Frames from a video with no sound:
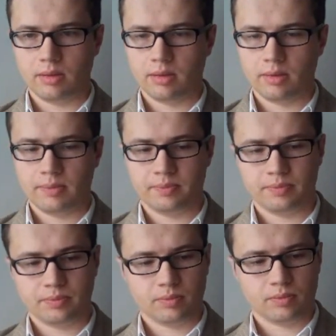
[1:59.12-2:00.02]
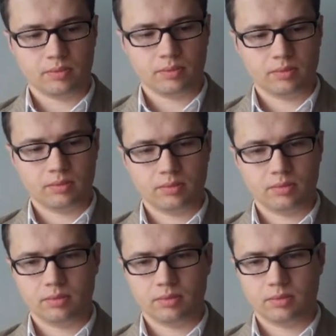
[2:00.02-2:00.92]

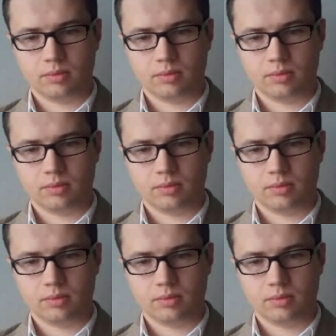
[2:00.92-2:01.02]
(no one is talking)